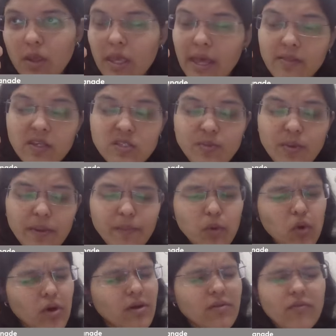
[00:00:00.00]
Can this be
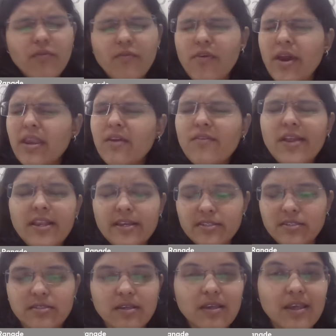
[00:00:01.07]
broken? Very well,
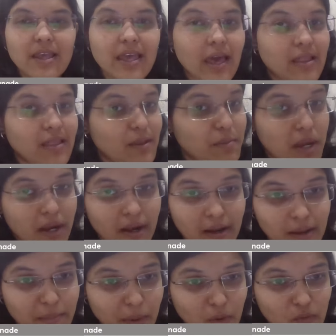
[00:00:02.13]
yes. Can the market
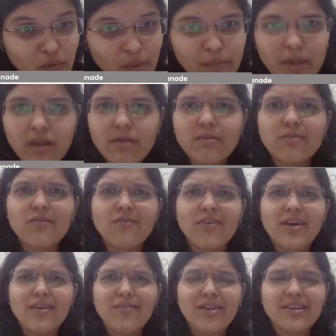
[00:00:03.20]
rebound from here?
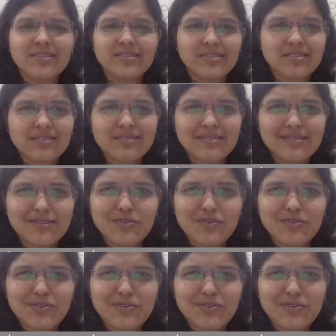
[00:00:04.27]
Very well, yes.